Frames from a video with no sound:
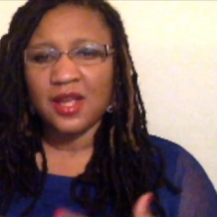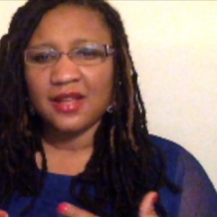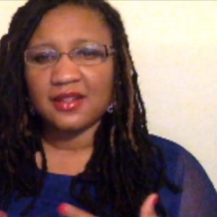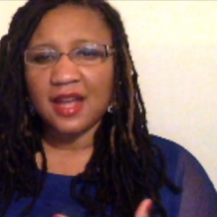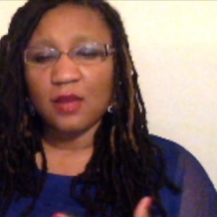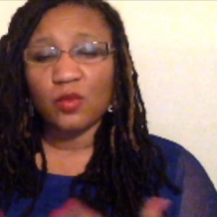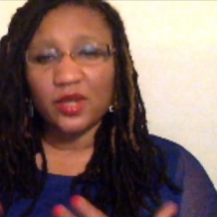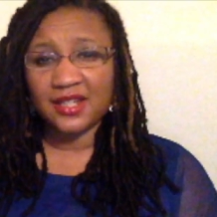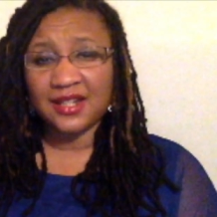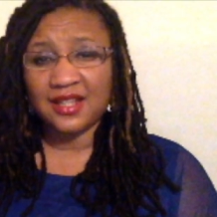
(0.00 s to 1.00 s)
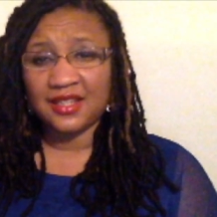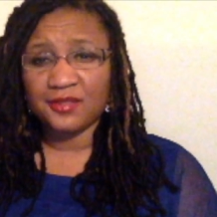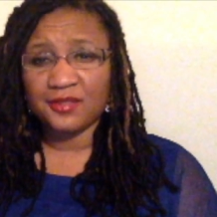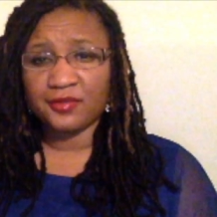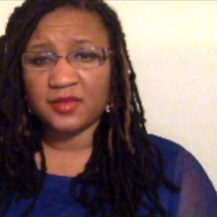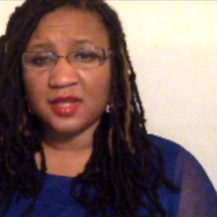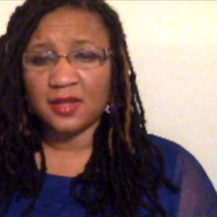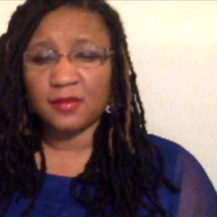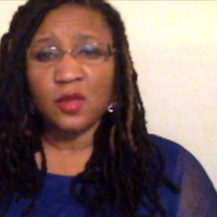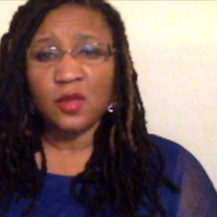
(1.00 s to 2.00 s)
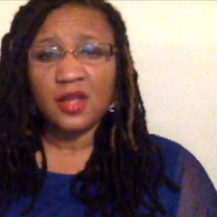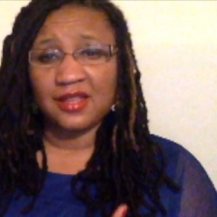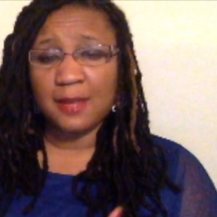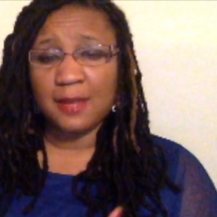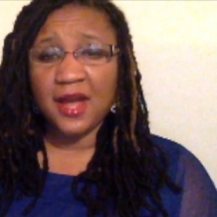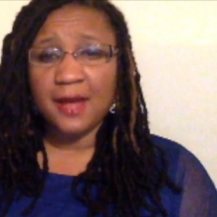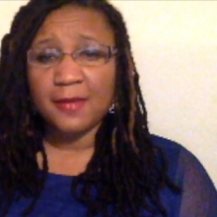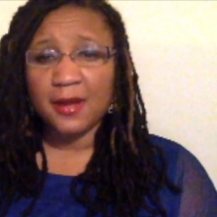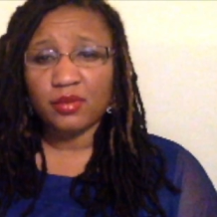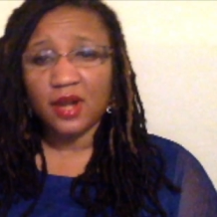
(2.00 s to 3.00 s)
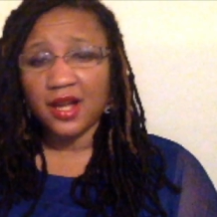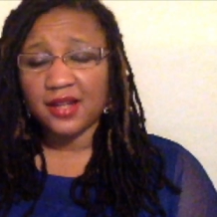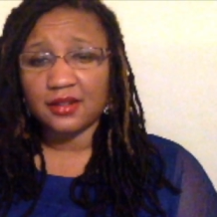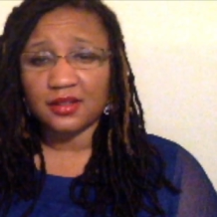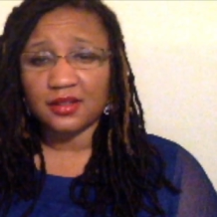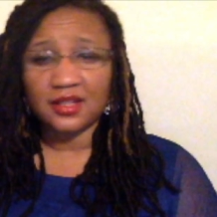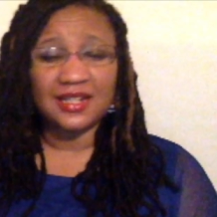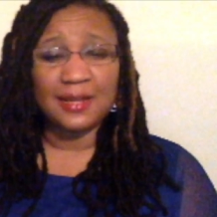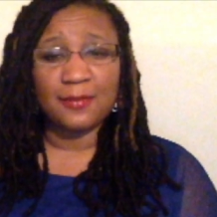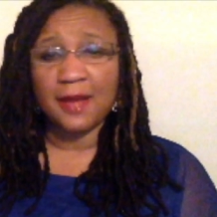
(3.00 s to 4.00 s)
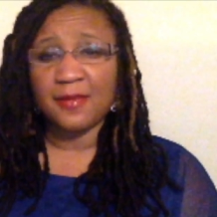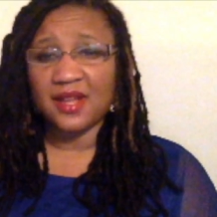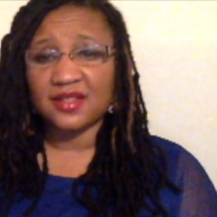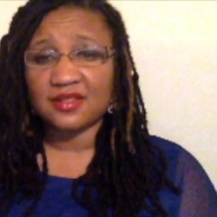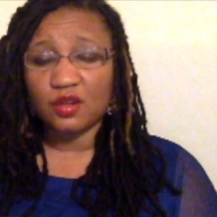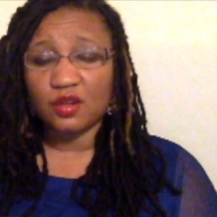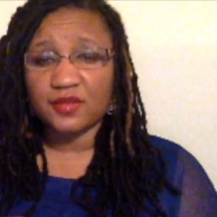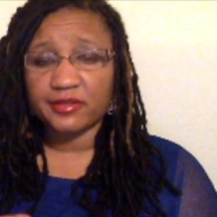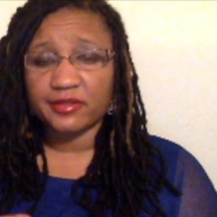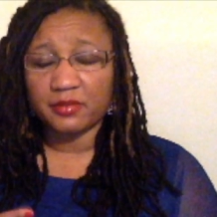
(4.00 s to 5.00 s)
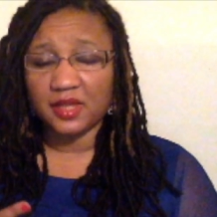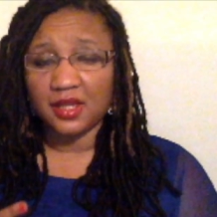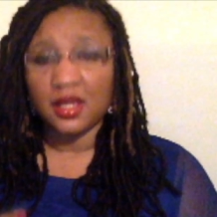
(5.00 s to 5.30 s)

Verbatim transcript: Not what can I get from them? Can they buy my product? Can they buy my service from me?